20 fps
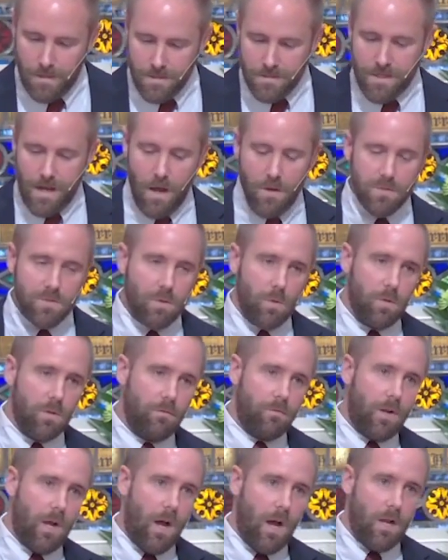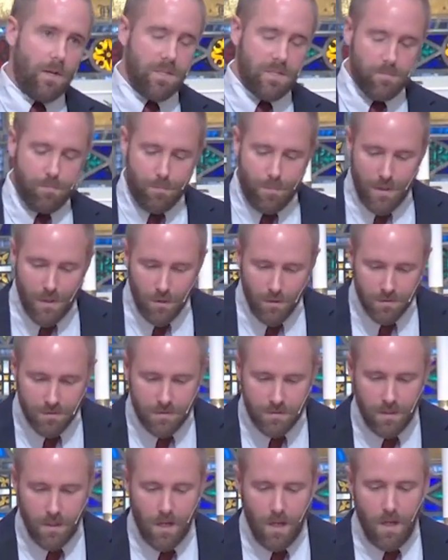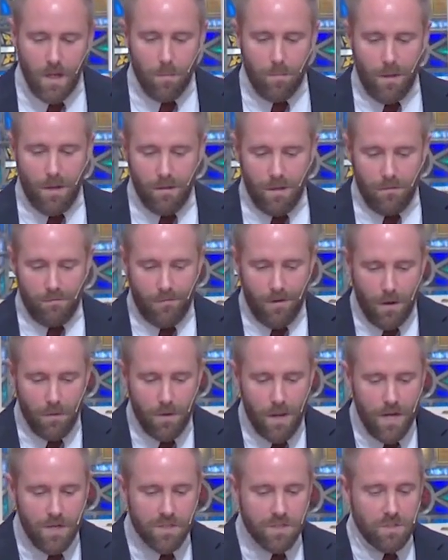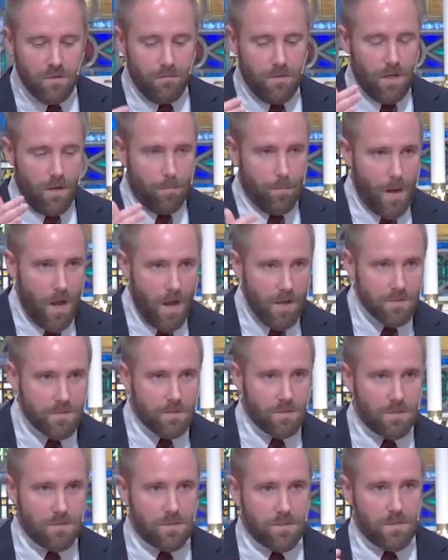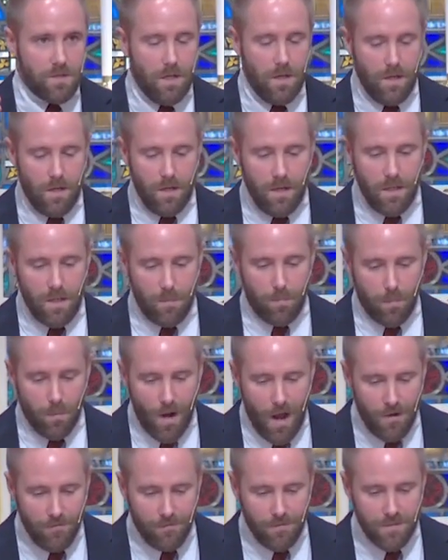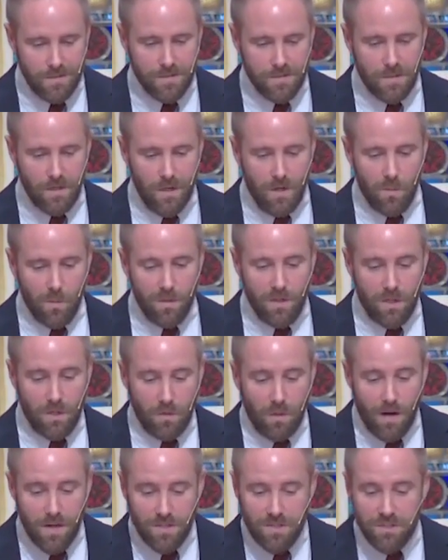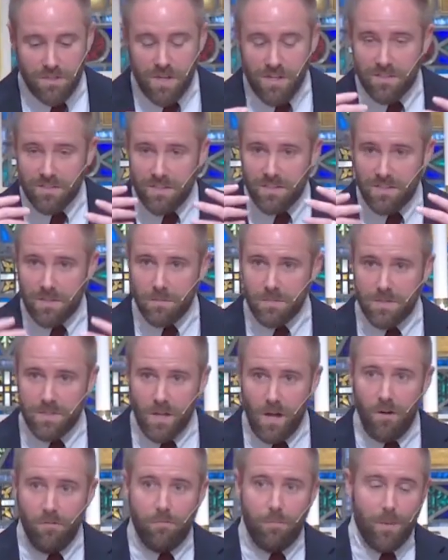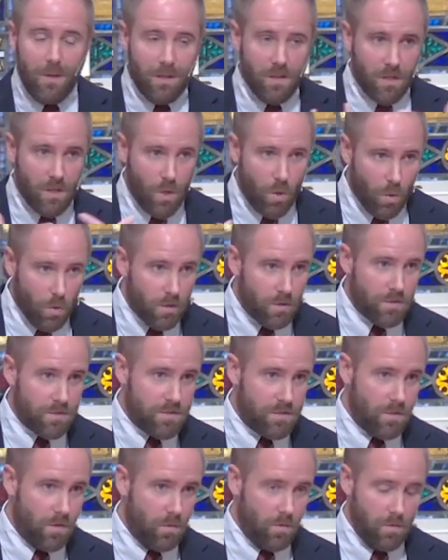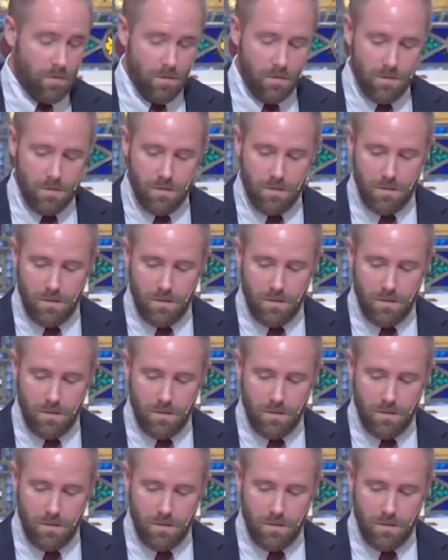And this household of God is built upon the foundation of the apostles and the prophets, with Christ Jesus himself being the cornerstone.